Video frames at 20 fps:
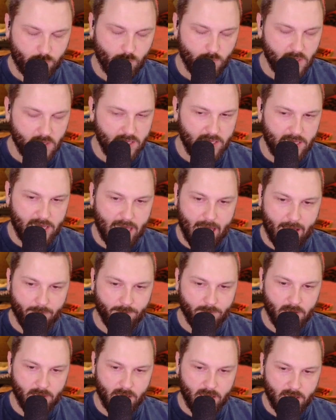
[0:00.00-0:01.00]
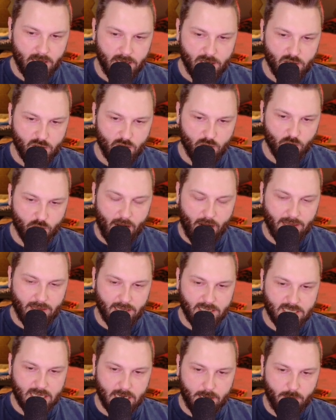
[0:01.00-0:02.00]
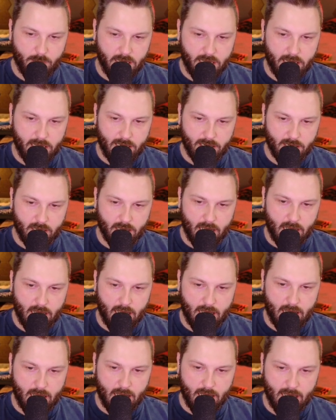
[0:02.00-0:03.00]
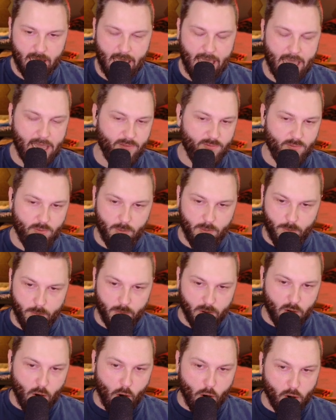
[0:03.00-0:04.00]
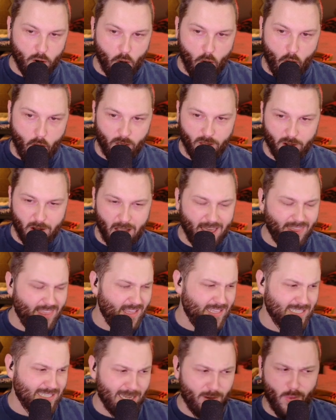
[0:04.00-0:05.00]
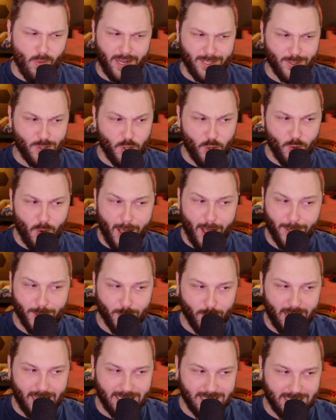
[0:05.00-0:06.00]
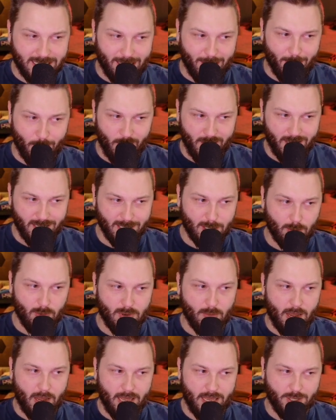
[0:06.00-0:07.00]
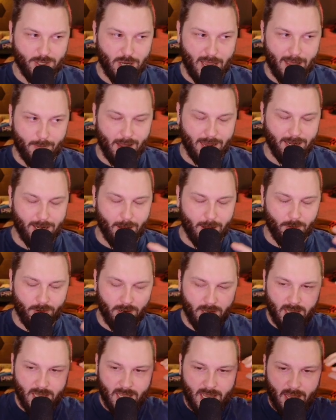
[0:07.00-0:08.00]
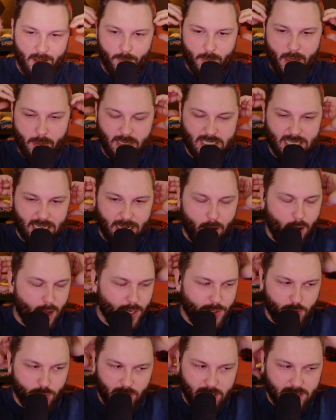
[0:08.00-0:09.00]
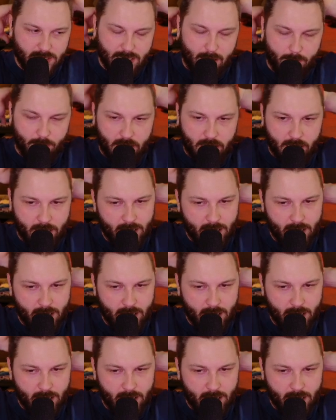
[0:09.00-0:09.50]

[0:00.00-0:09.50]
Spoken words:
Yeah. Raylan's going to be a cargo hauler. I think it's like, 200 SCU? Someone in chat might know. Maybe it's like 100 and something.